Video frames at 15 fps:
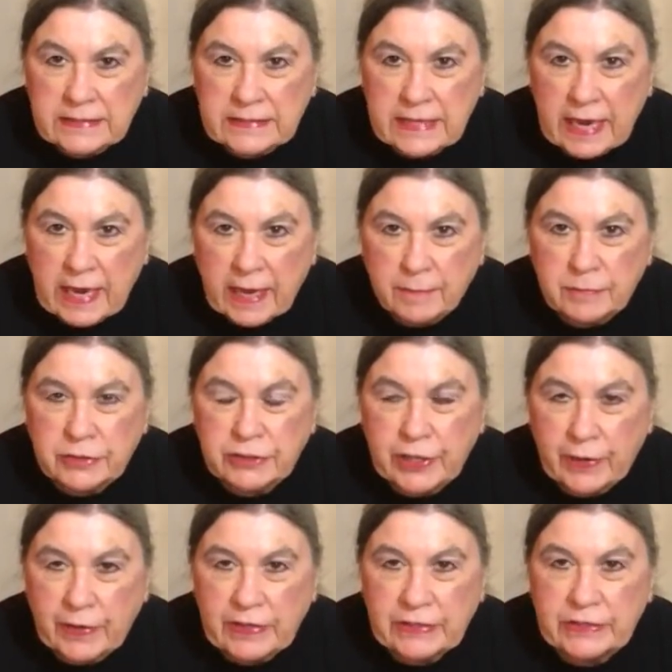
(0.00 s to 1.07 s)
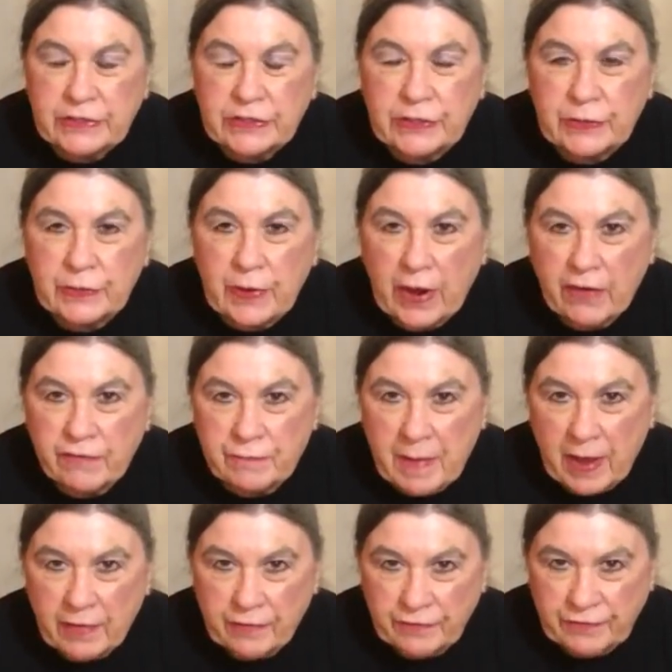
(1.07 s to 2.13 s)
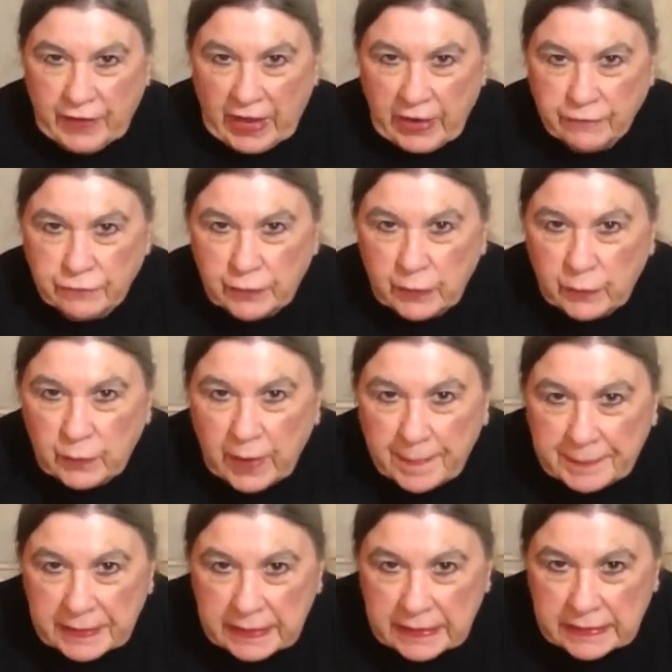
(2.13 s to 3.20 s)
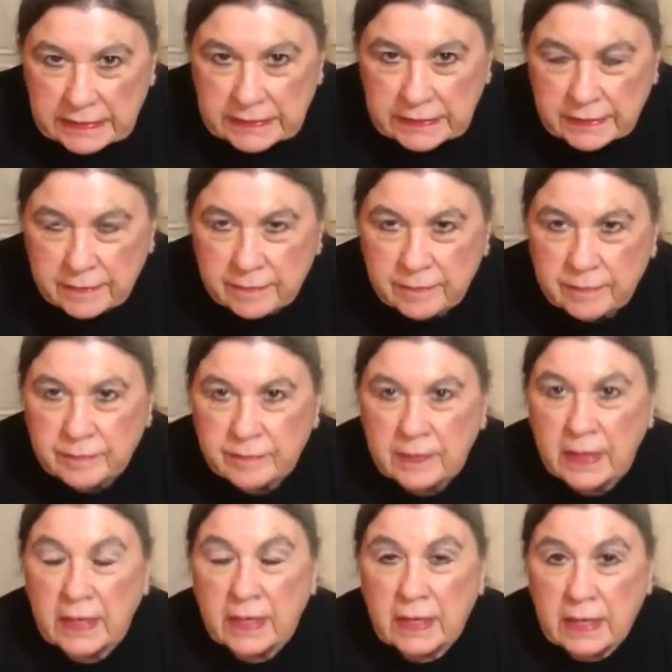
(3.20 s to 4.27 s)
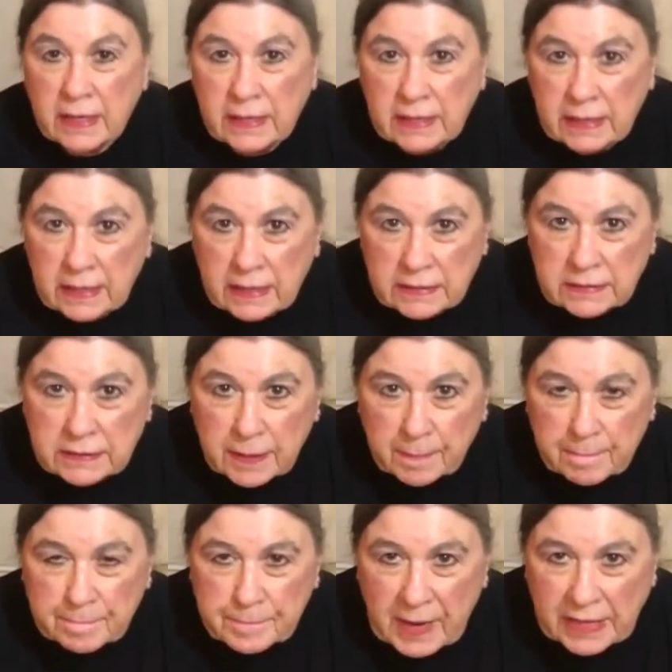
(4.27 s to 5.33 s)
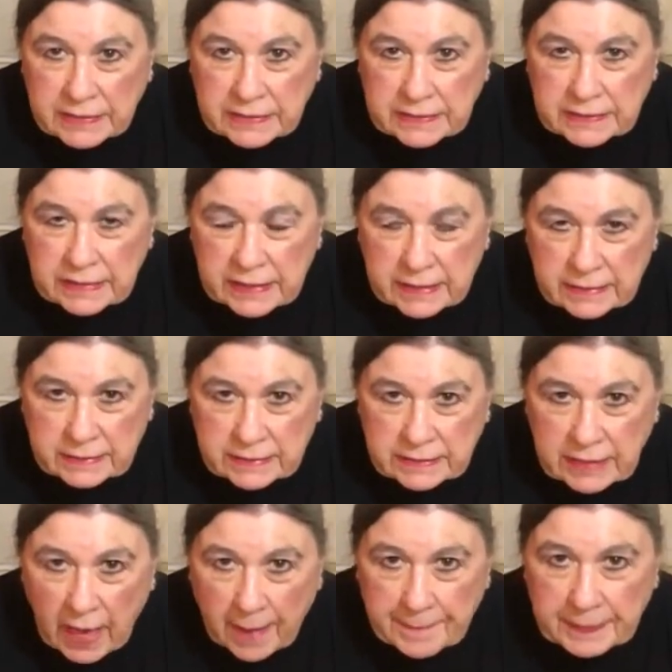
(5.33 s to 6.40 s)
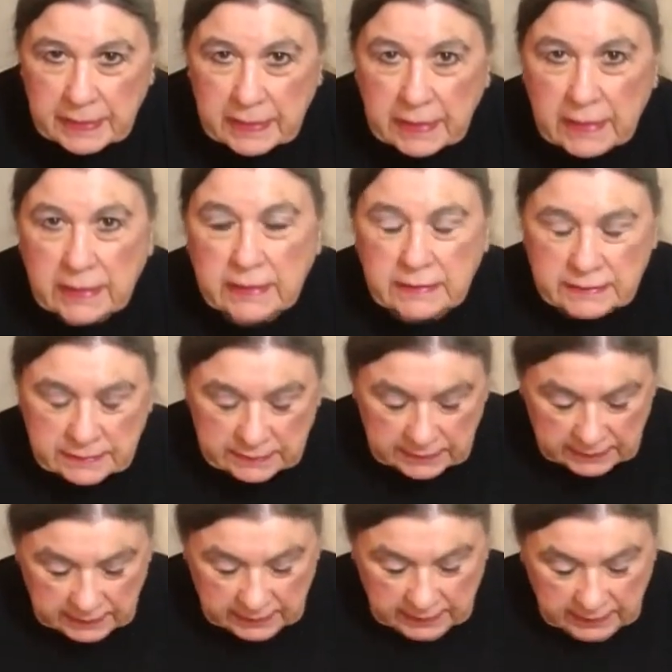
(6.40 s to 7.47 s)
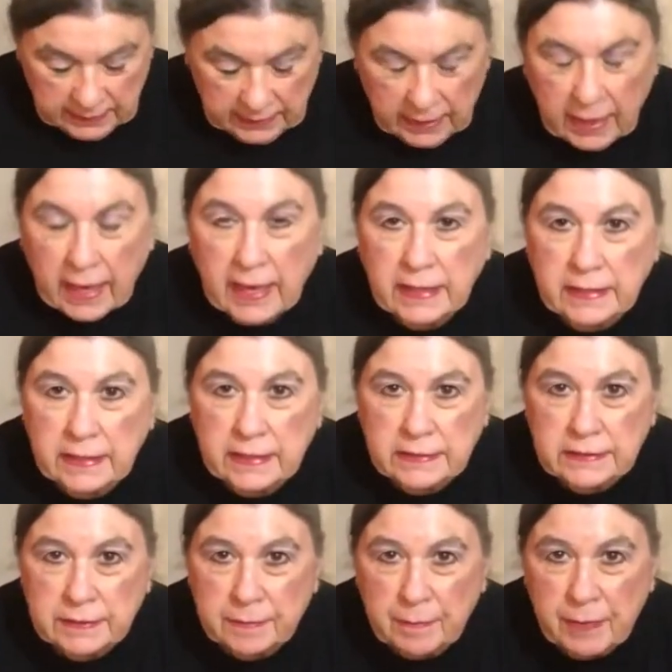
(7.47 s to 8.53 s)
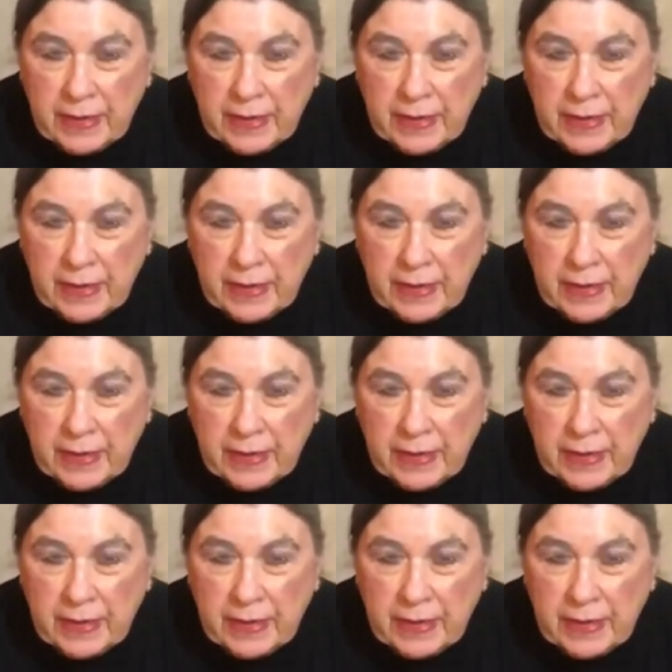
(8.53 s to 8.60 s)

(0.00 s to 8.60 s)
Today I'm sharing two of my favorite remedies to bust insomnia and get some